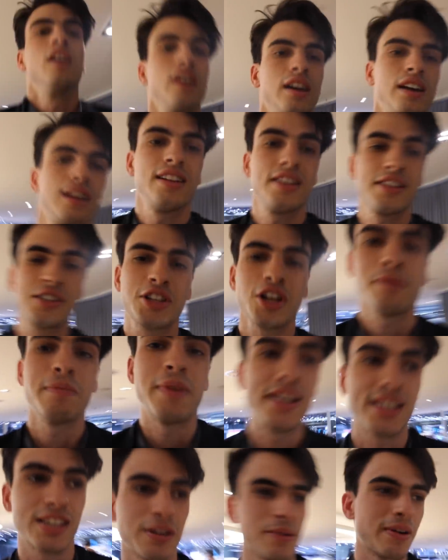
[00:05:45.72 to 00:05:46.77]
Let's uh, uh, stop
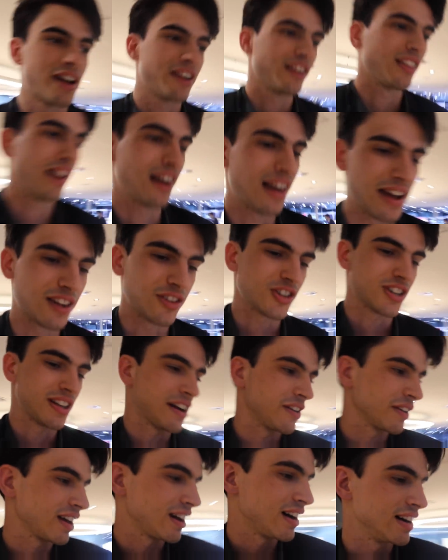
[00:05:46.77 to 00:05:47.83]
messing around in the lounge
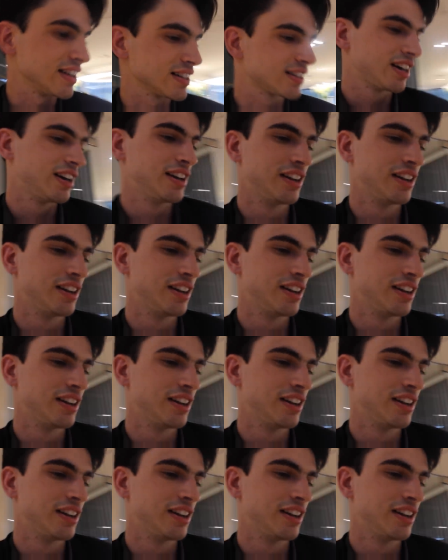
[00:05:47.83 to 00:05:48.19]
now, guys.